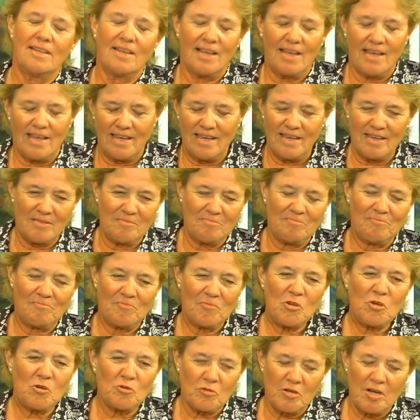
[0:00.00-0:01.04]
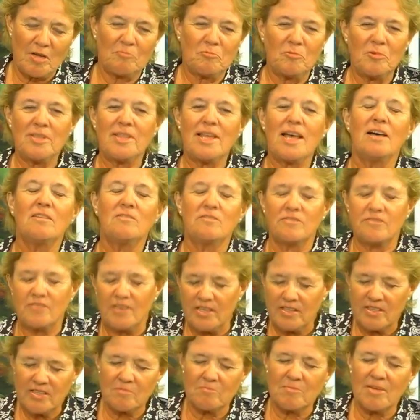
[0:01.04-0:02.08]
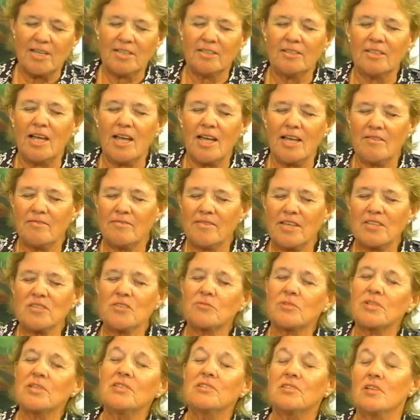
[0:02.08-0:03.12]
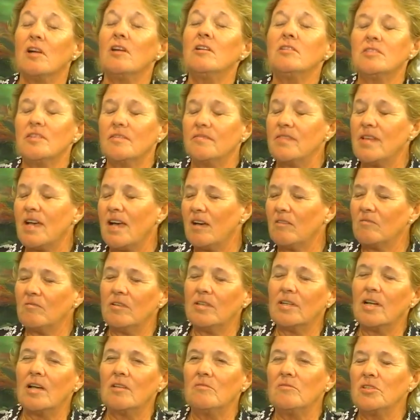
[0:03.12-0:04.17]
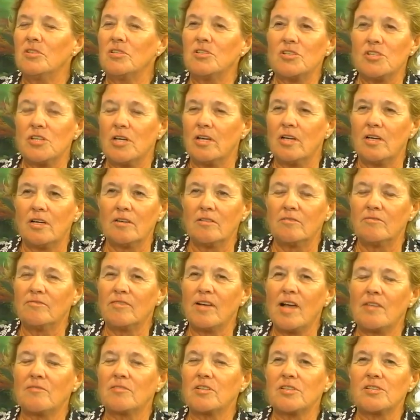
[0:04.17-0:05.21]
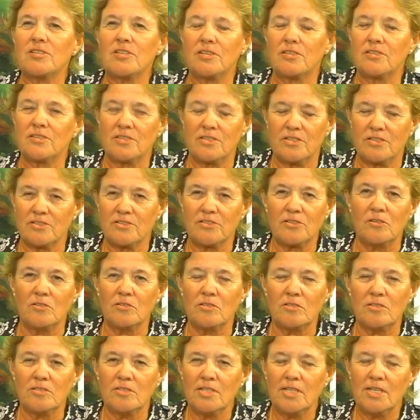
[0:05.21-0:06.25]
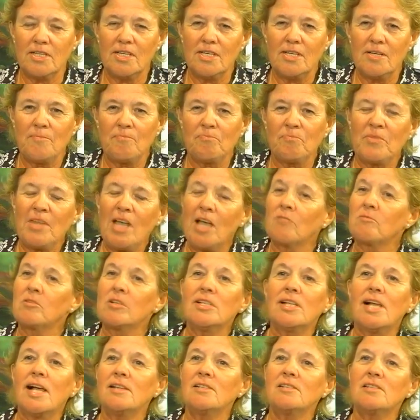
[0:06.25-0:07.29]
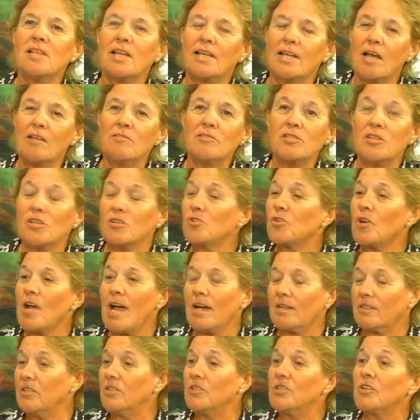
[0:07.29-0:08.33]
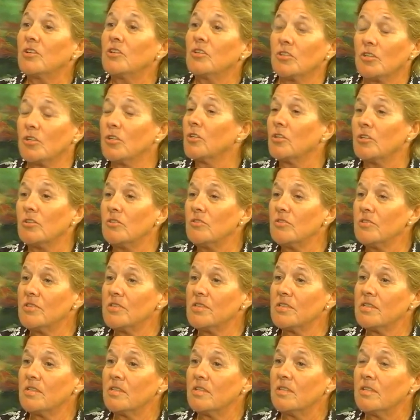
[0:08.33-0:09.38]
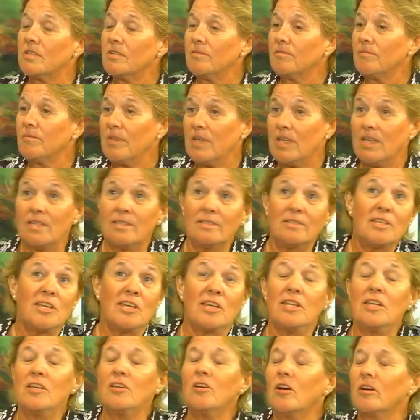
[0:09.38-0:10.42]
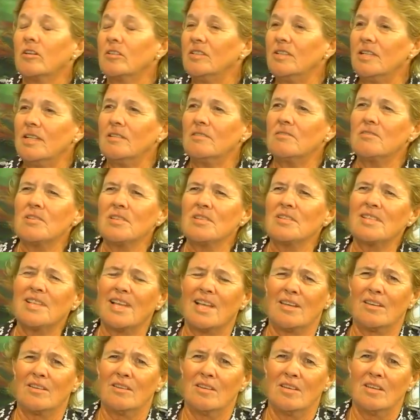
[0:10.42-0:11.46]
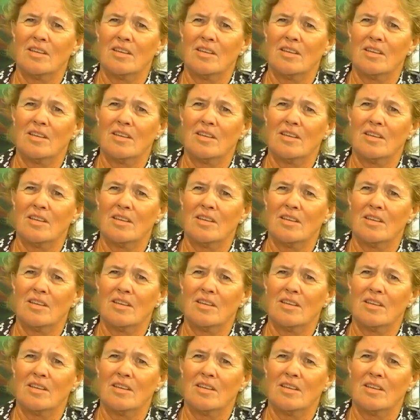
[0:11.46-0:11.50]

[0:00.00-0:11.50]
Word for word: I um, grew up without faith in my life. As a result of that, when I was young, five or six years old, I realized that I was attracted to girls in kindergarten, and it's just like